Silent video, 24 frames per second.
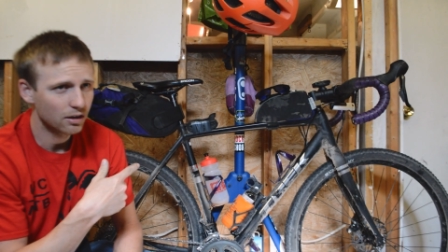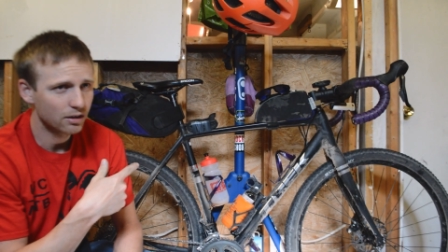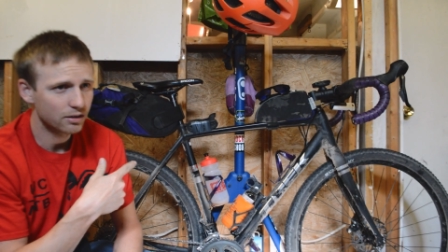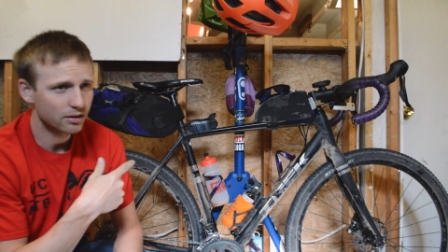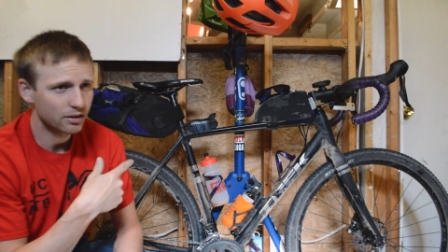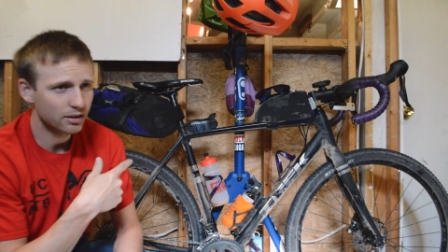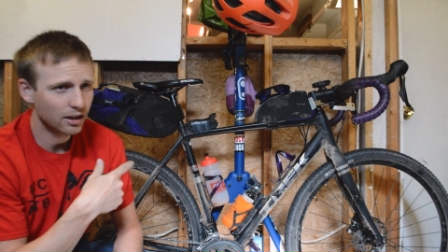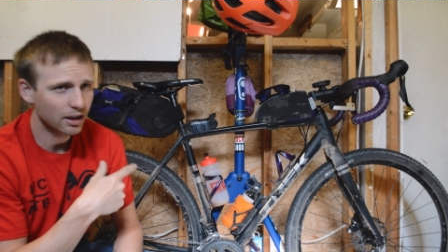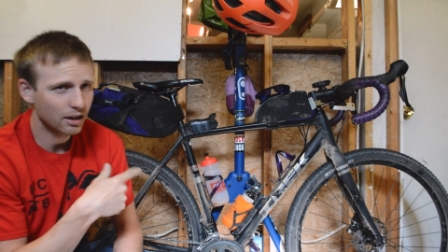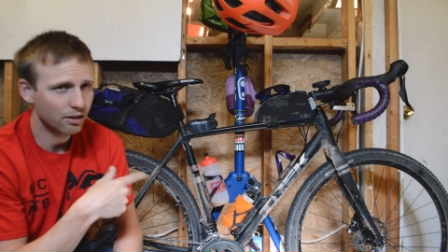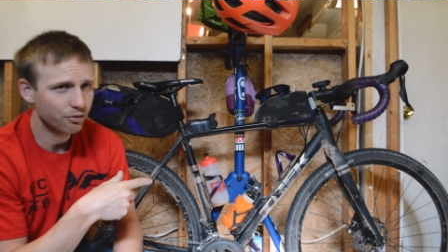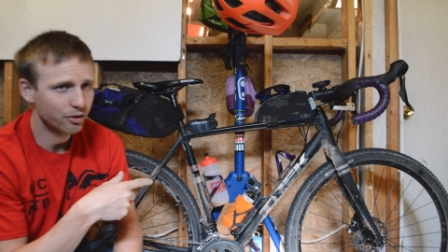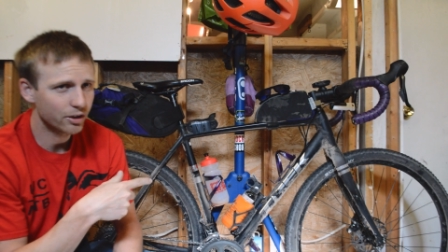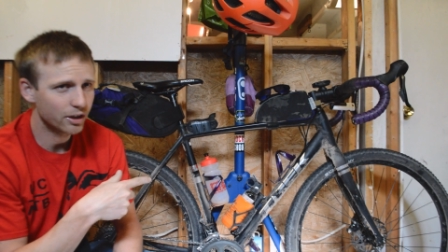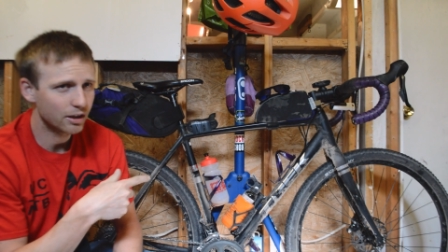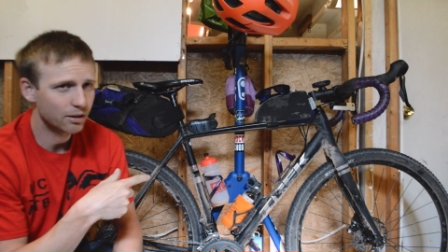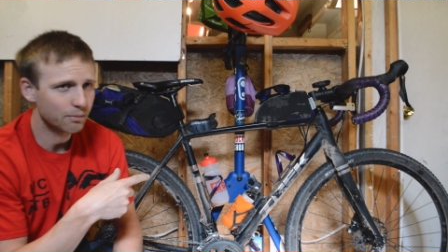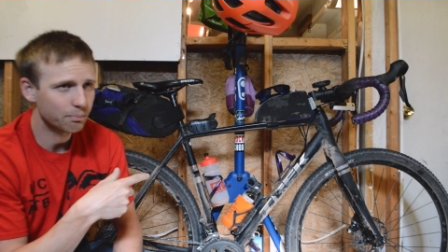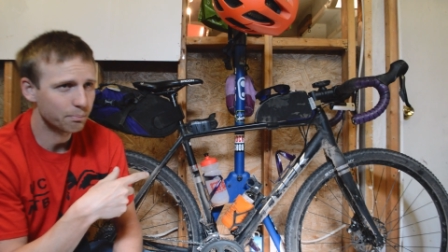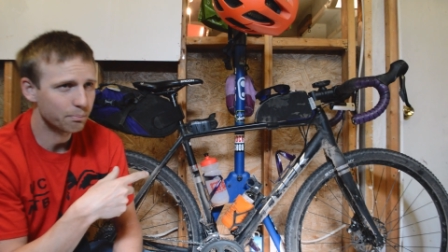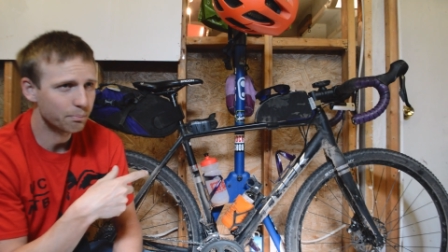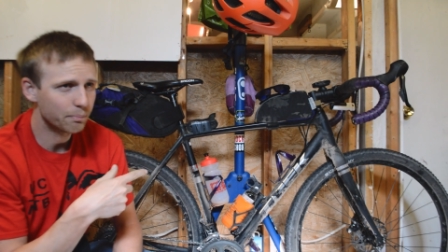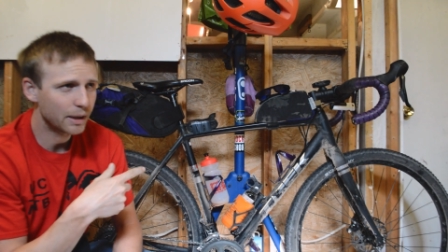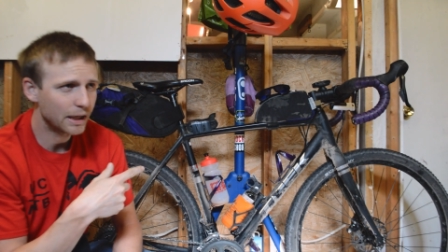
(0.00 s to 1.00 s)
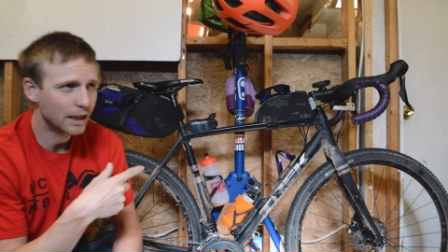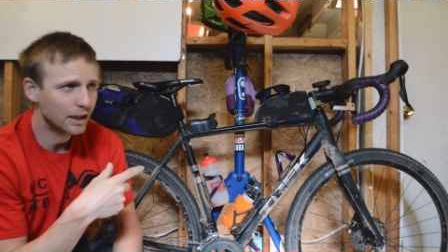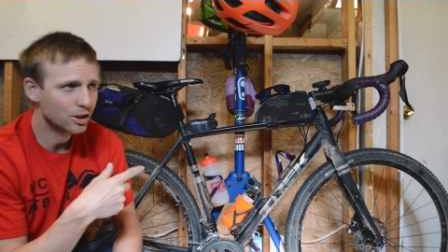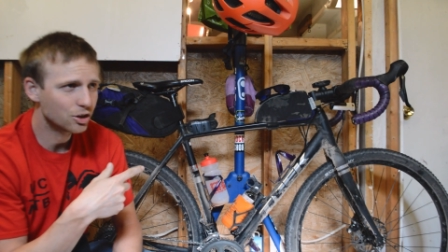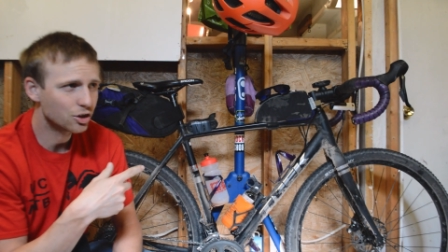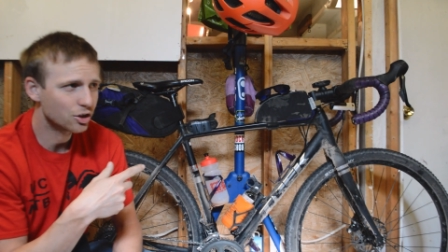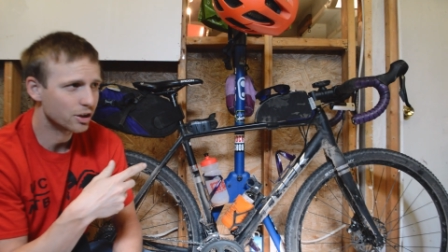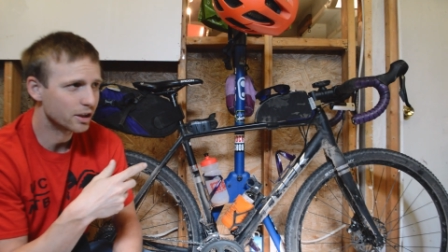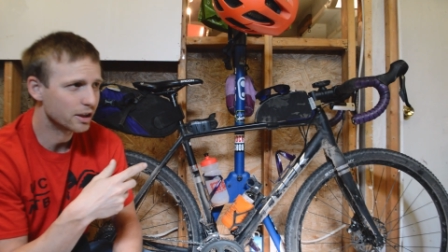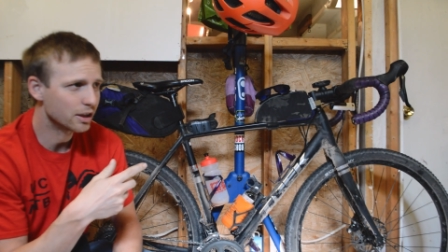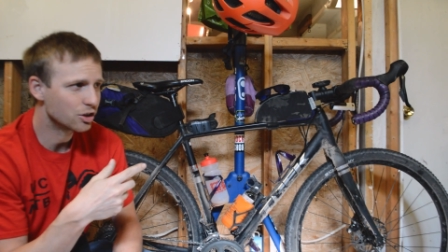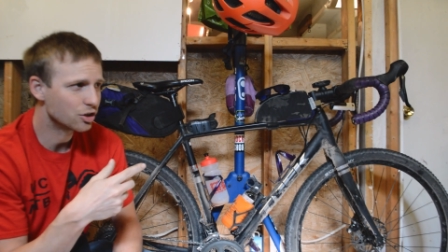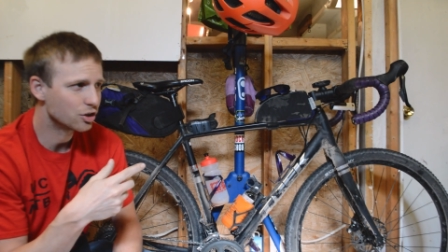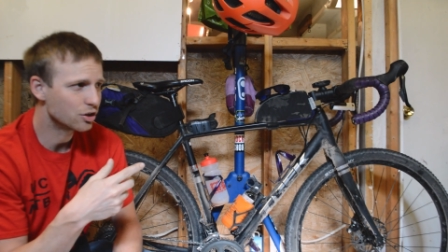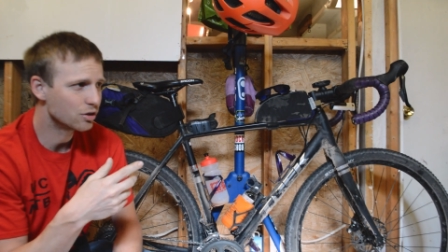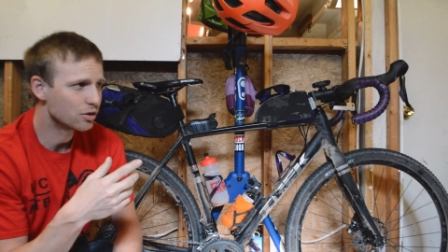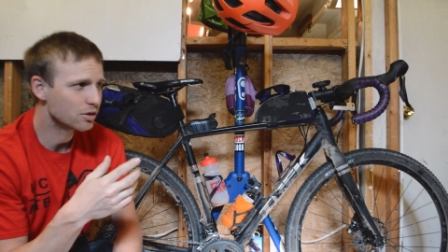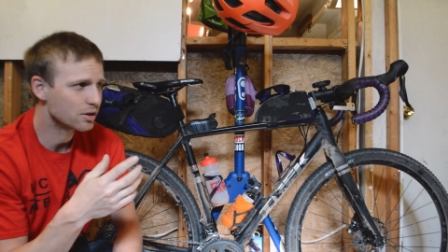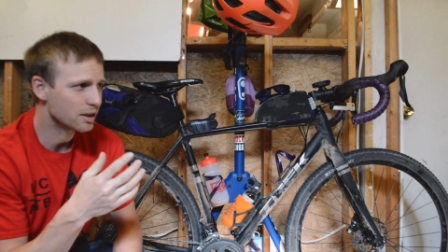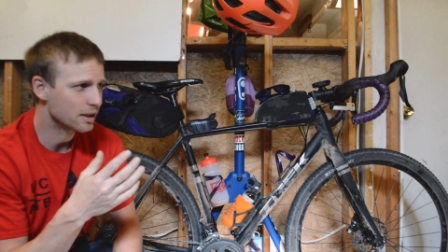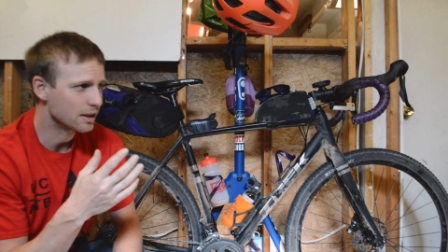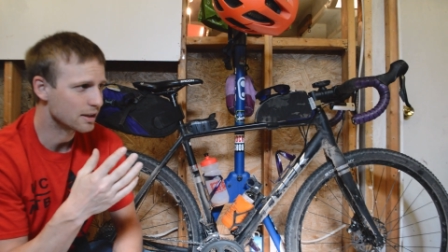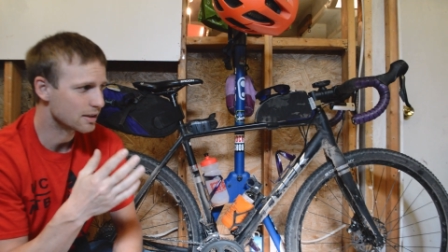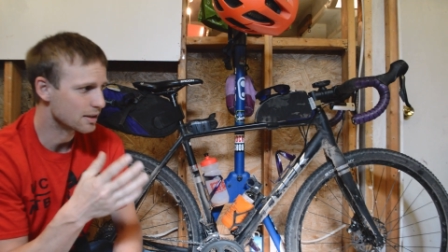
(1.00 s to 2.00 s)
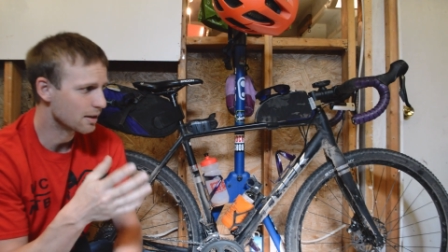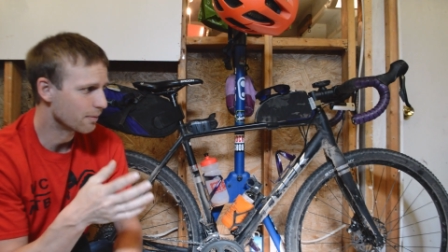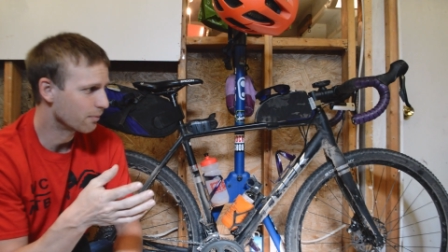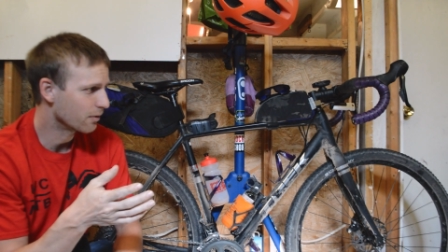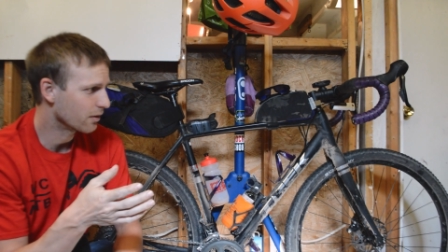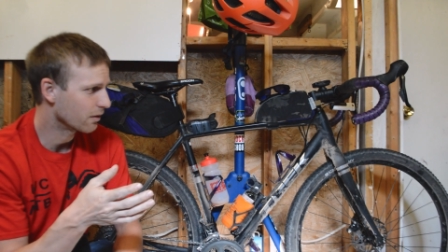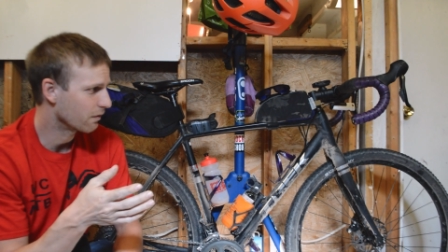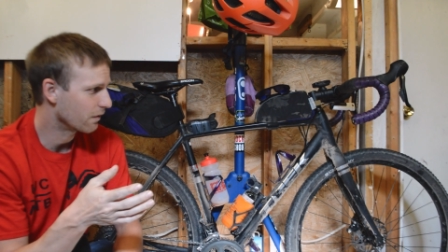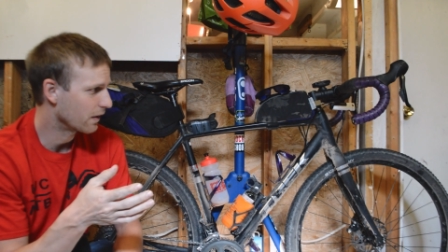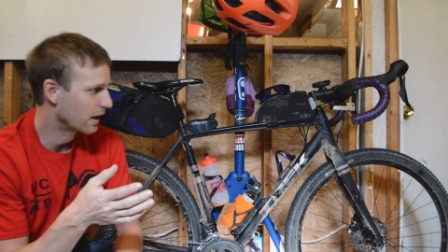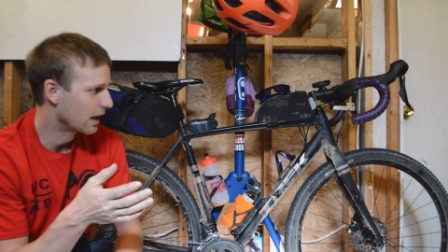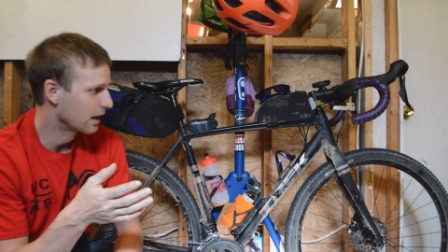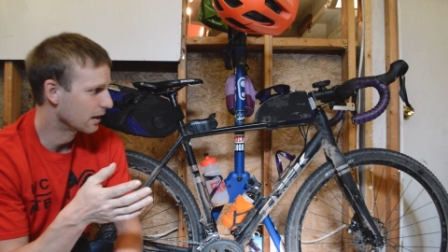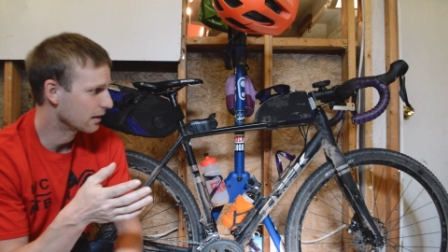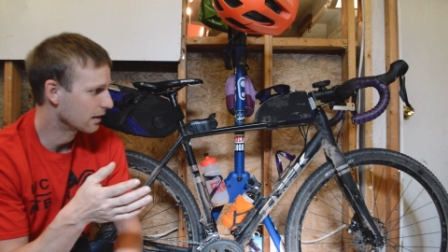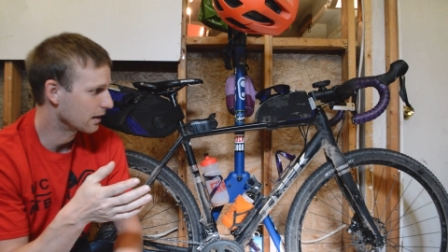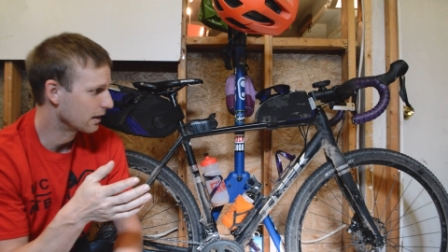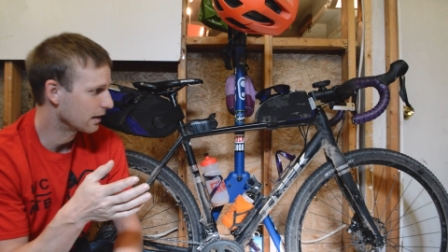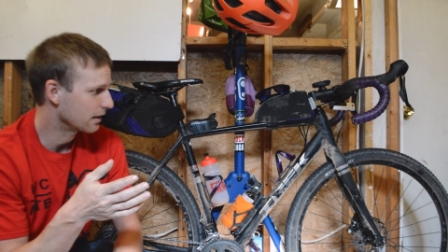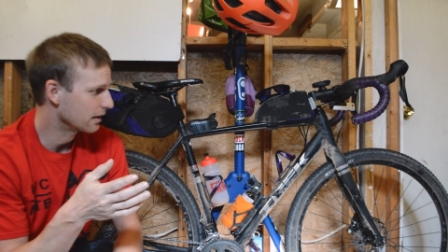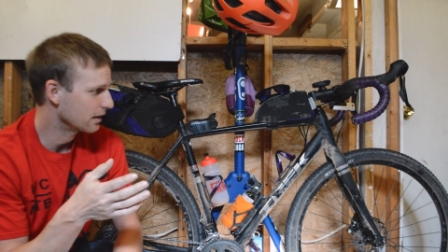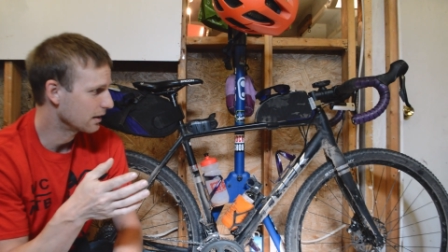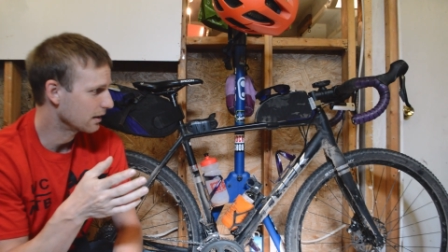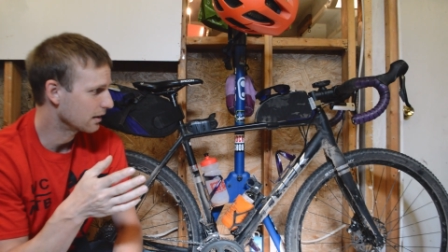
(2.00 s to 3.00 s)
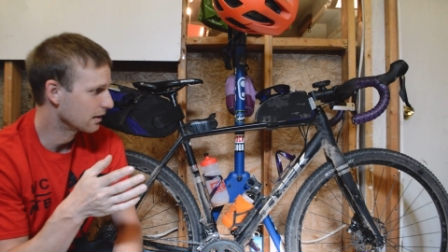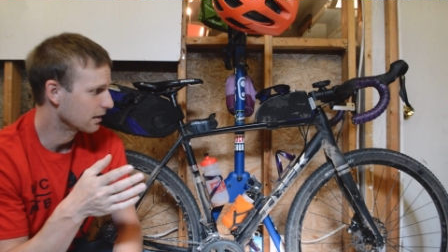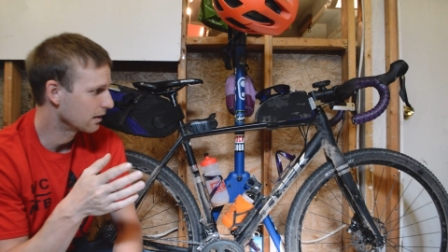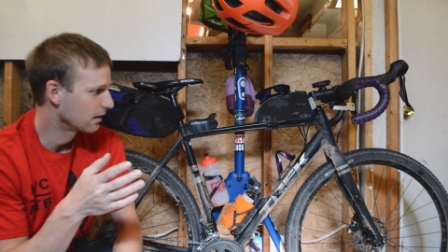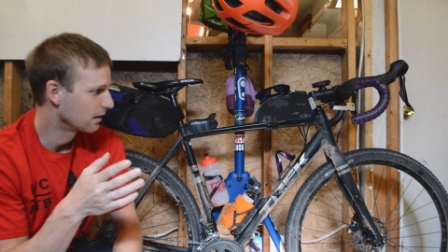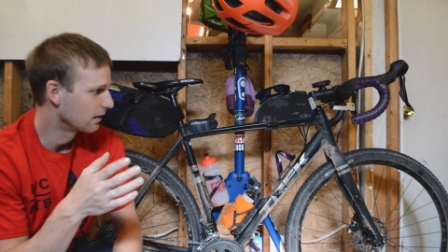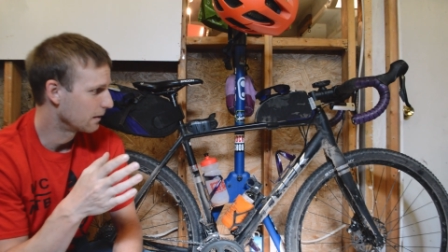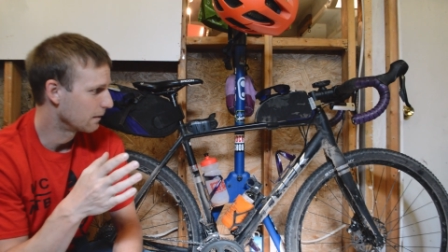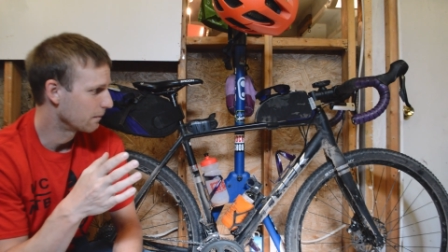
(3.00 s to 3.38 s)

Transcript: Didn't have any major issues except for the fact that I think